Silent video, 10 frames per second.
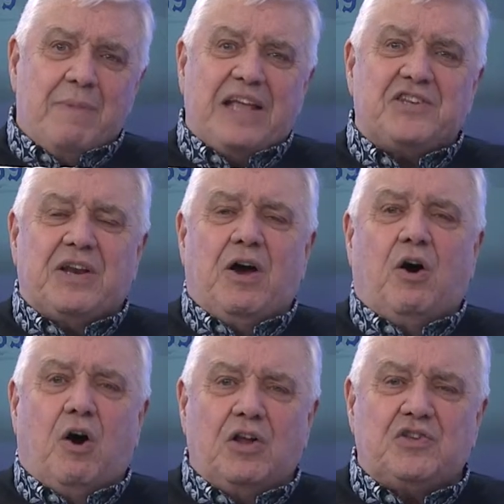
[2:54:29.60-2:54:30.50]
Imagine a
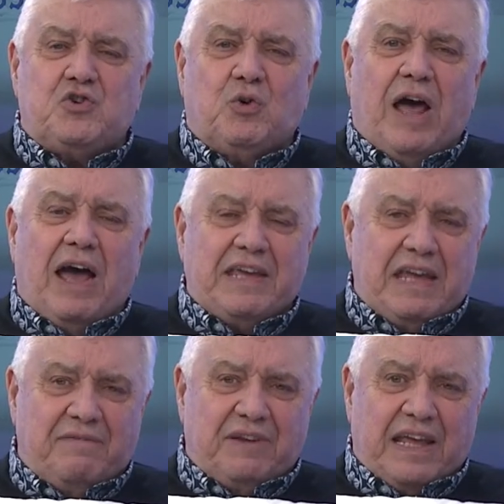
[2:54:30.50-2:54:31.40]
hot July
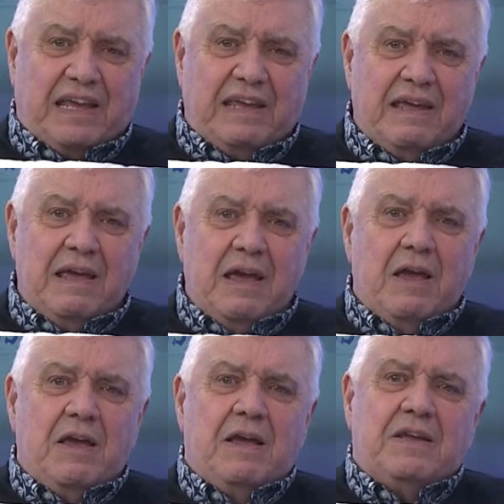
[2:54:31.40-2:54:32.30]
evening,
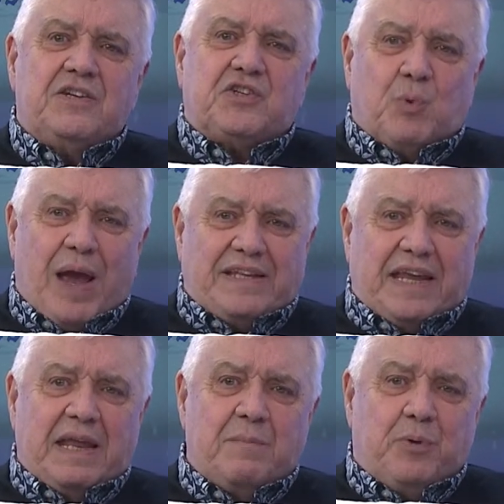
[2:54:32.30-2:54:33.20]

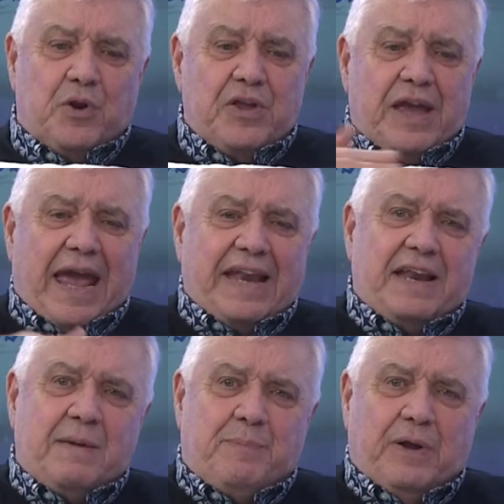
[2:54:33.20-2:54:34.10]
sweating and putting your head
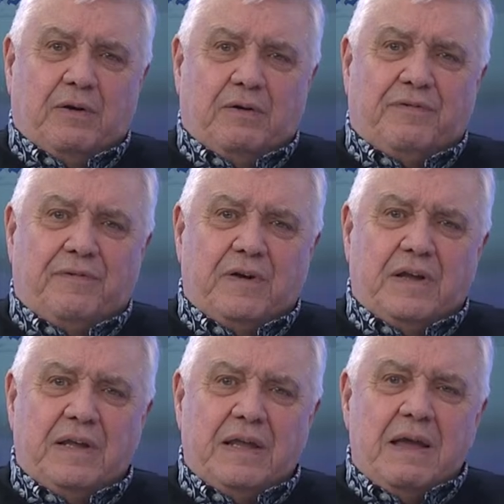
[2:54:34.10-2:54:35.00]
in a pillow.
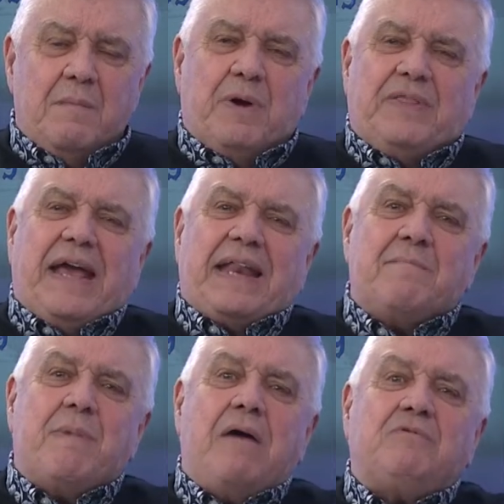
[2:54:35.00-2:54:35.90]
But they had a
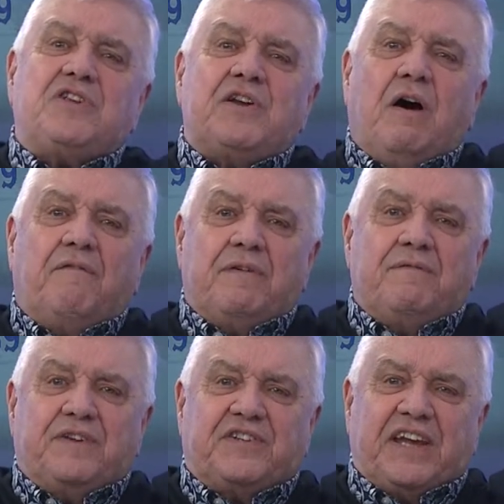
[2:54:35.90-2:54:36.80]
mountain of them
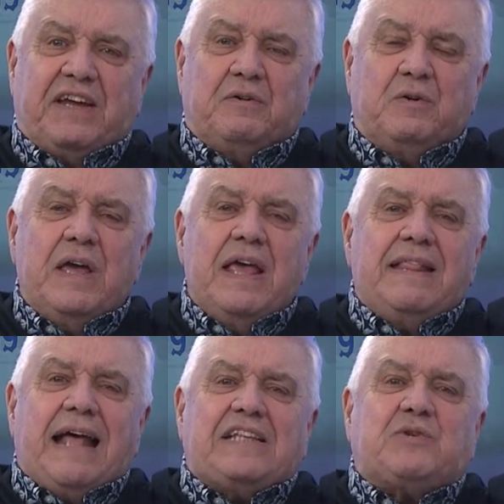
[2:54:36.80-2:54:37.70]
for sale.
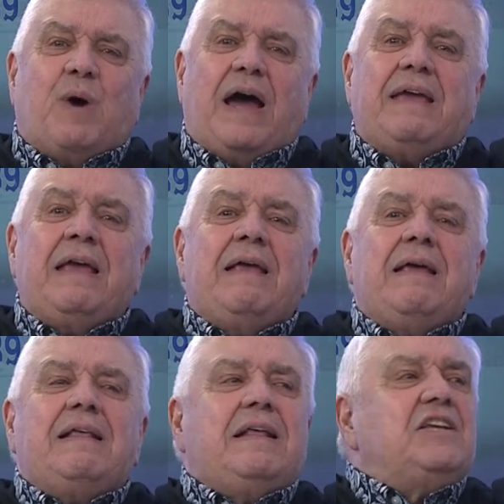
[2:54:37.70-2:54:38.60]
That's why,
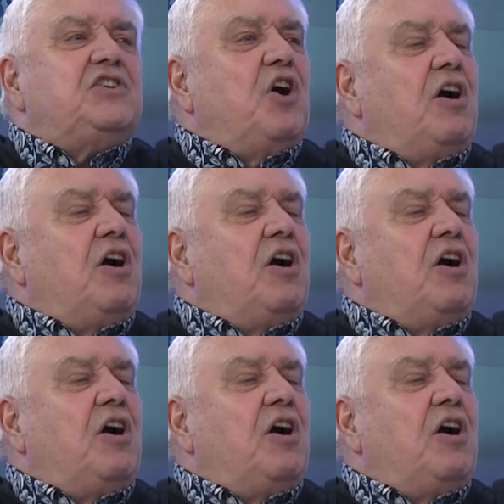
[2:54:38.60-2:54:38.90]
John,